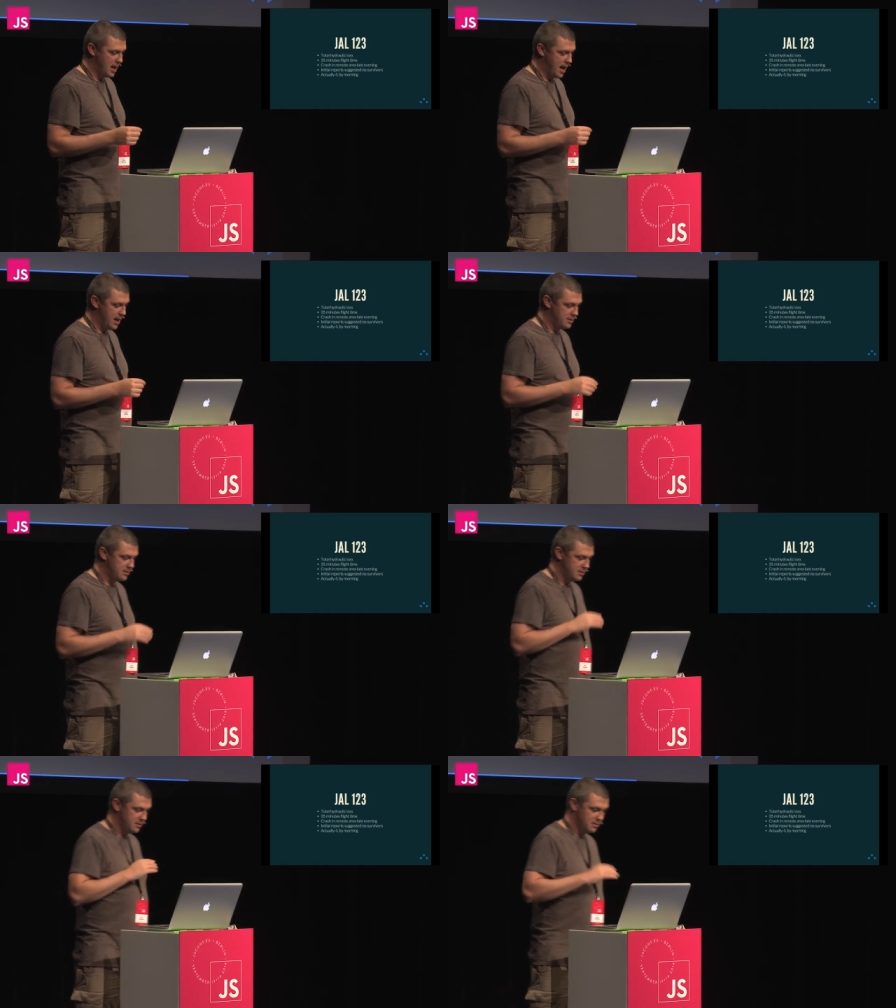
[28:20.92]
and
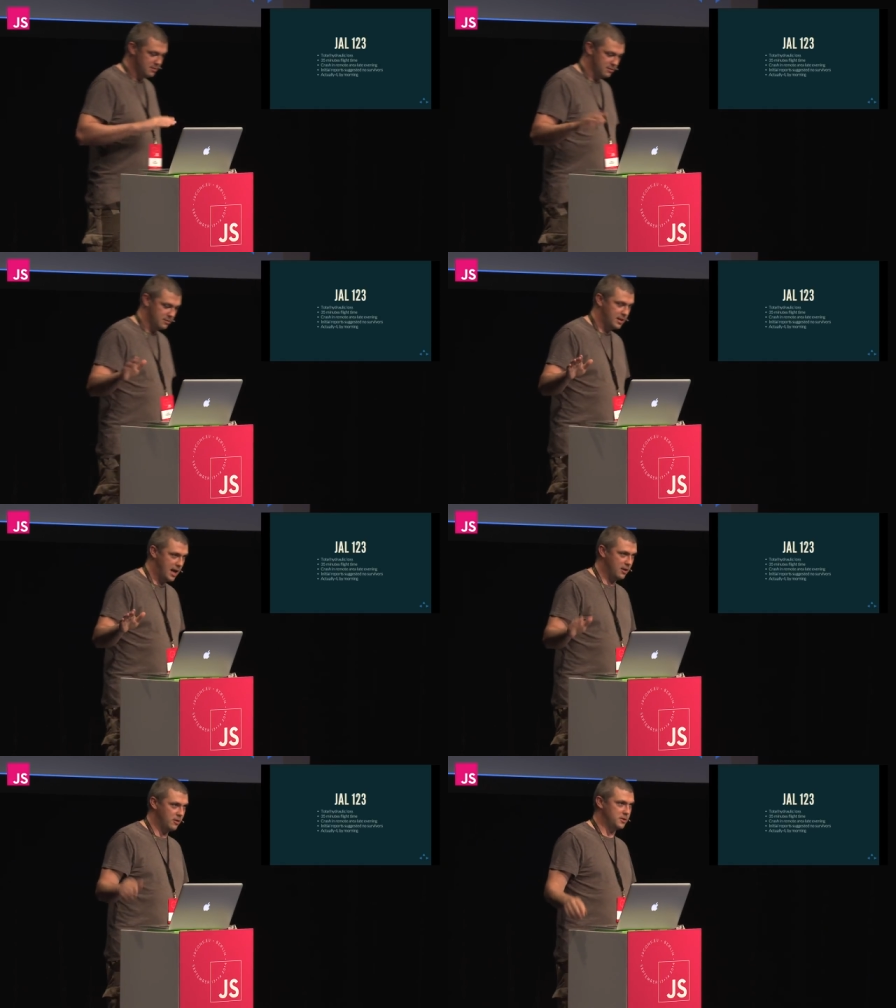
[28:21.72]
the
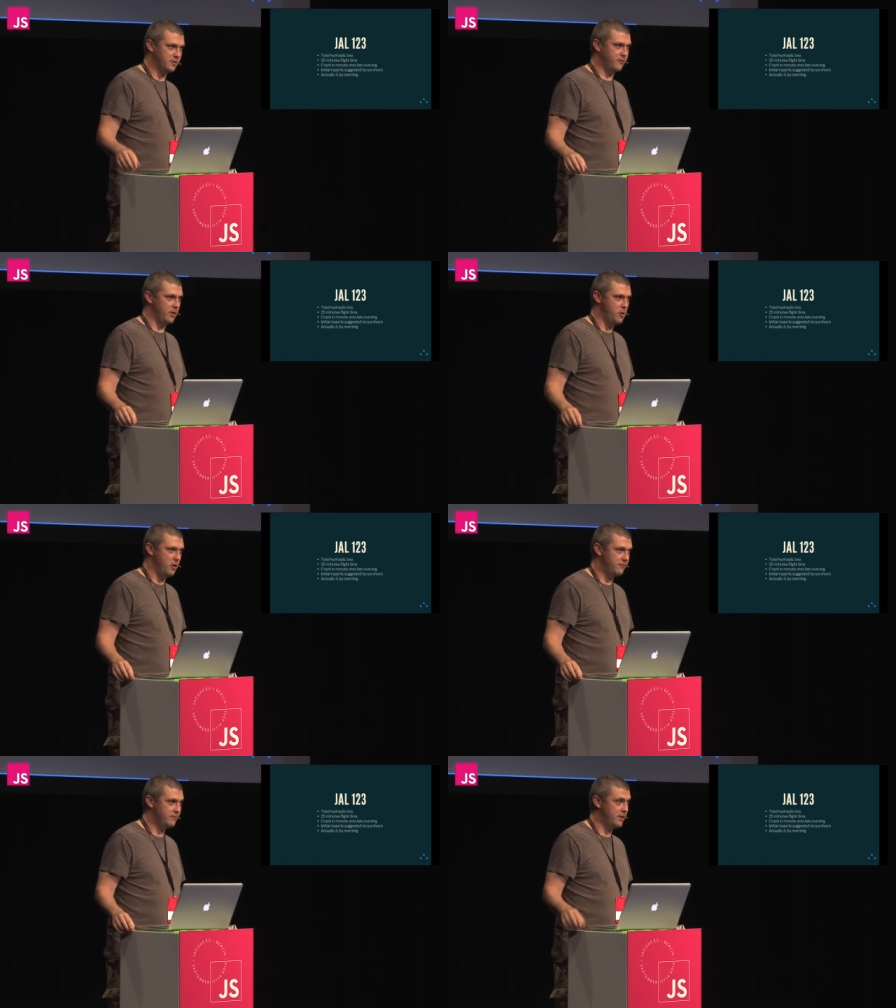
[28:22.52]
helicopter flew
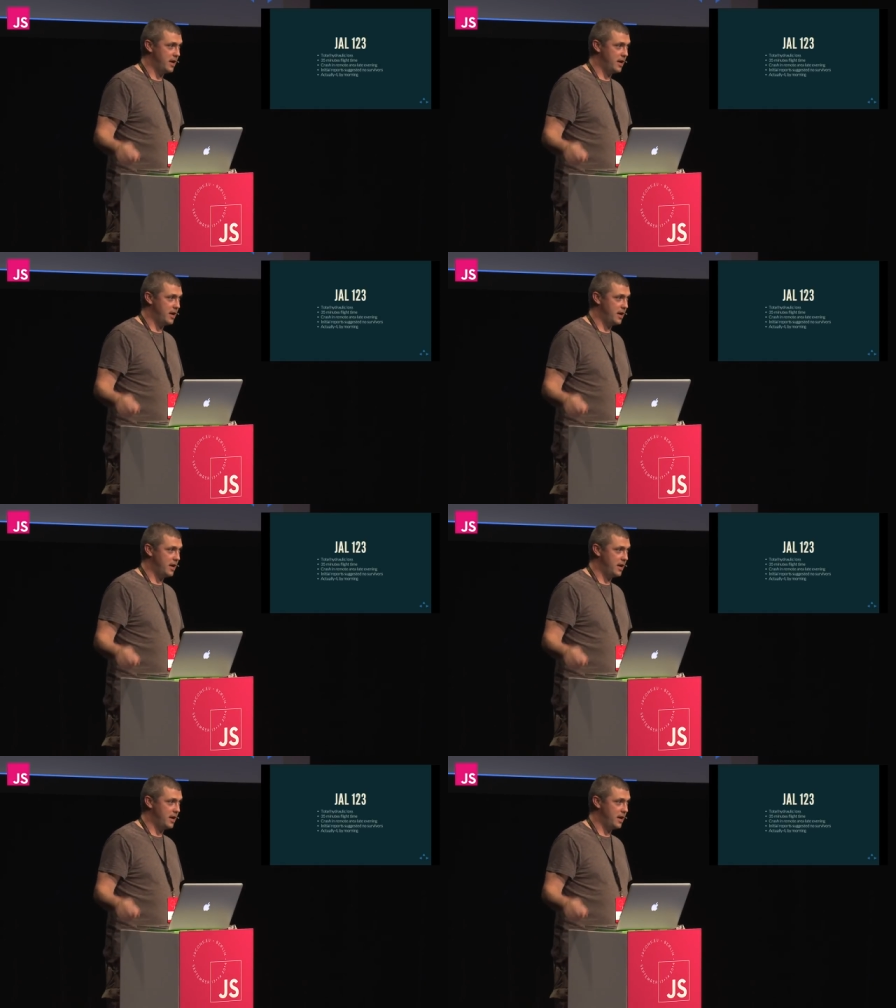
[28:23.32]
off.